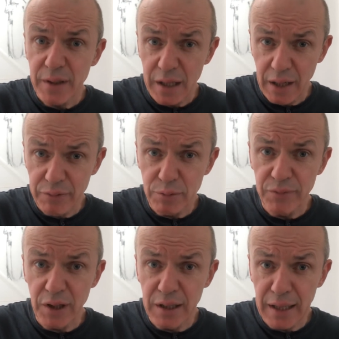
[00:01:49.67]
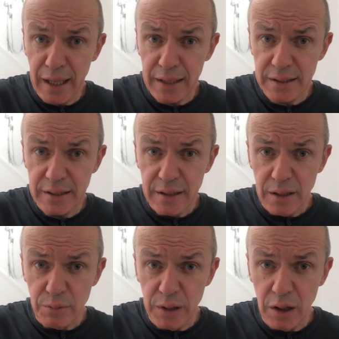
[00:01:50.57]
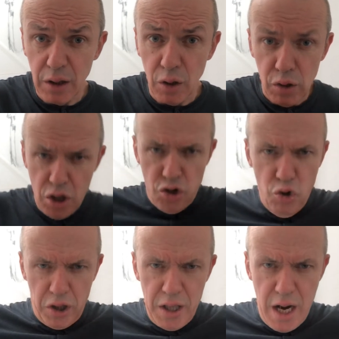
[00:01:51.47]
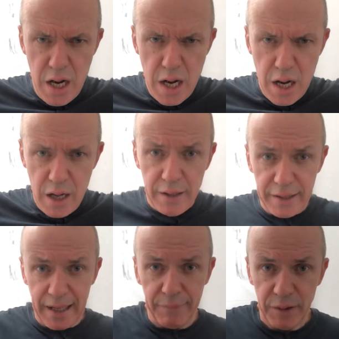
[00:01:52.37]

And after we've done that, we go ukulele, like that.